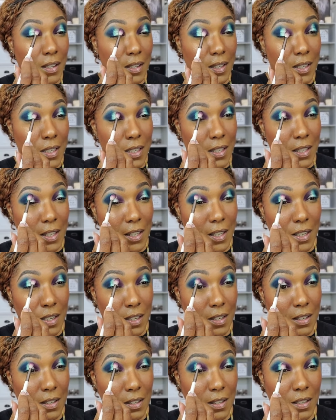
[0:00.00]
He,
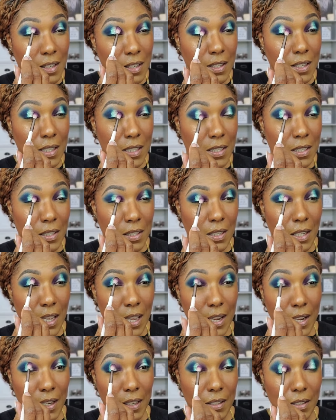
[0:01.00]
he, cause it's
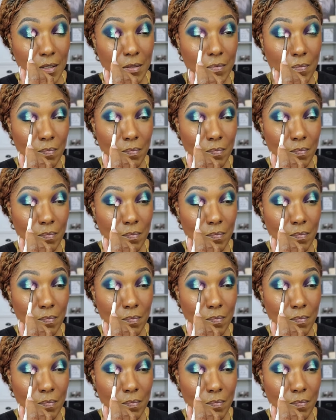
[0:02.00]
like,